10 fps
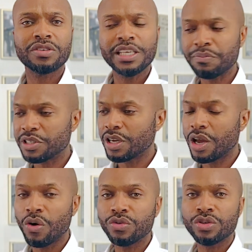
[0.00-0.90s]
leap to
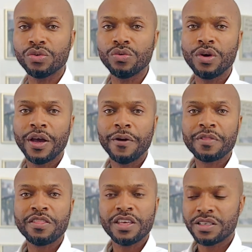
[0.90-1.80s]
go to
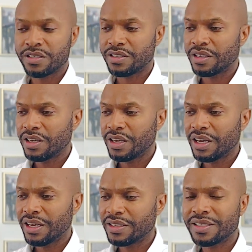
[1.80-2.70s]
this
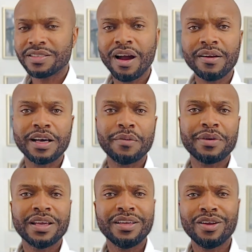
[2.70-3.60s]
startup.
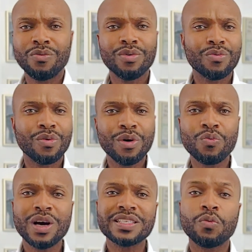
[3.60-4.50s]
What
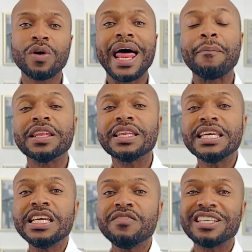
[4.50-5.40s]
was it? Well, I
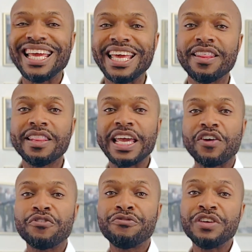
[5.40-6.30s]
believed in
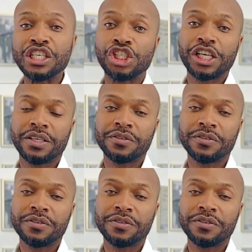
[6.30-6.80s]
their vision,